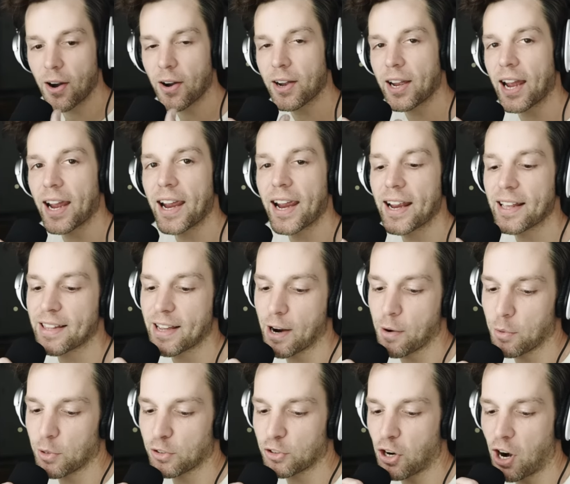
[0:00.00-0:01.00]
Okay, there
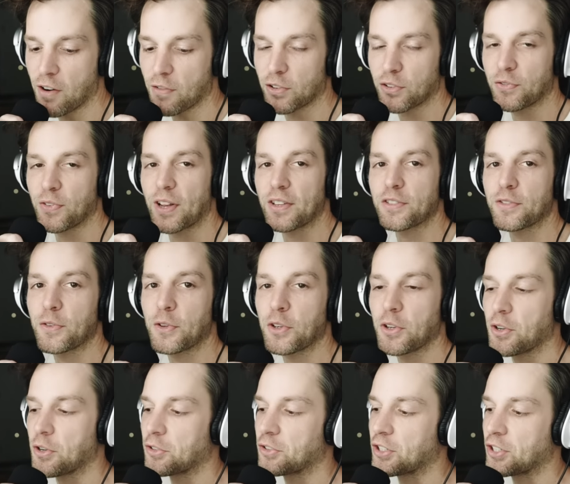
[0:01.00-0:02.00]
was Harvest
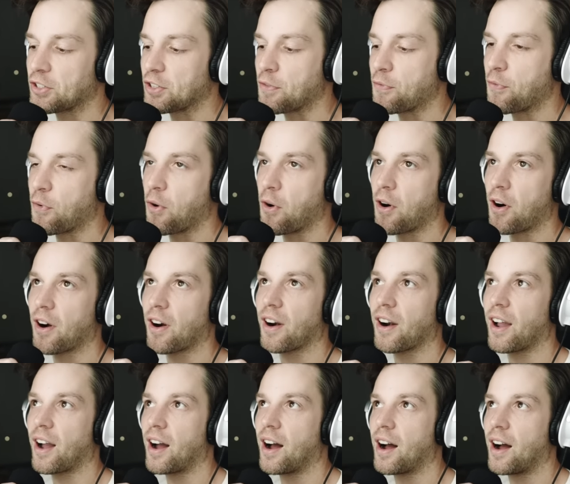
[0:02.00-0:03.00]
Festival
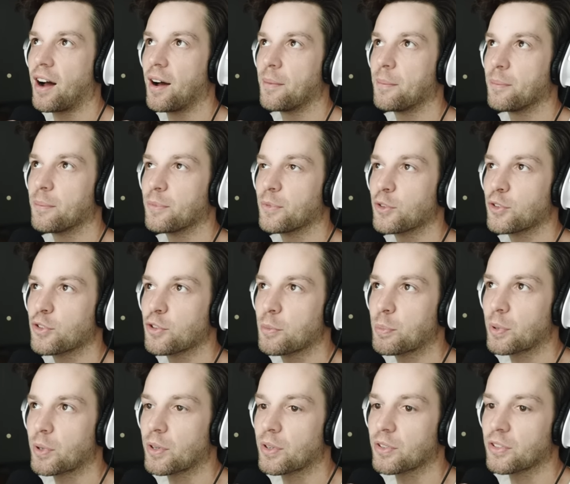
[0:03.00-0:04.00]
sixty-four. Um,
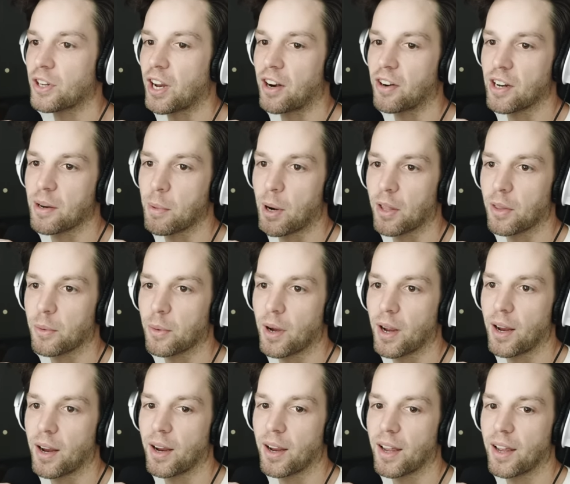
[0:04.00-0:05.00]
super scary, by the
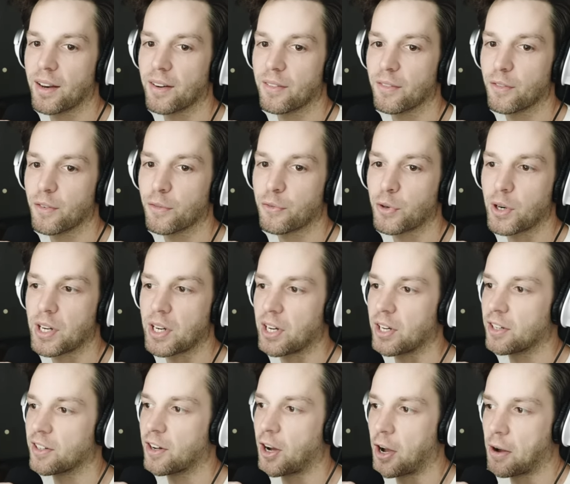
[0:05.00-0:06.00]
way, and
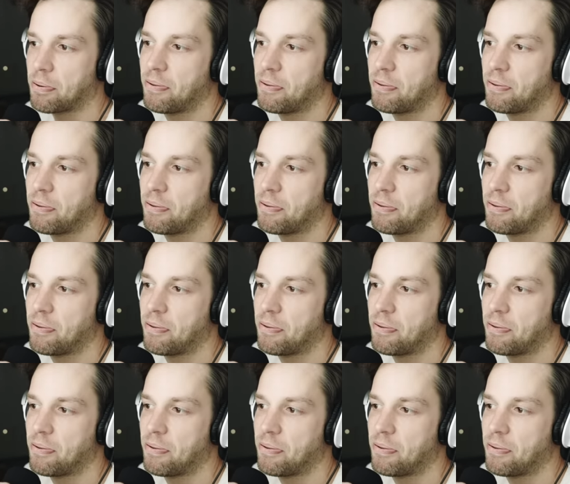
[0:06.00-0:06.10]
freaky. Uh,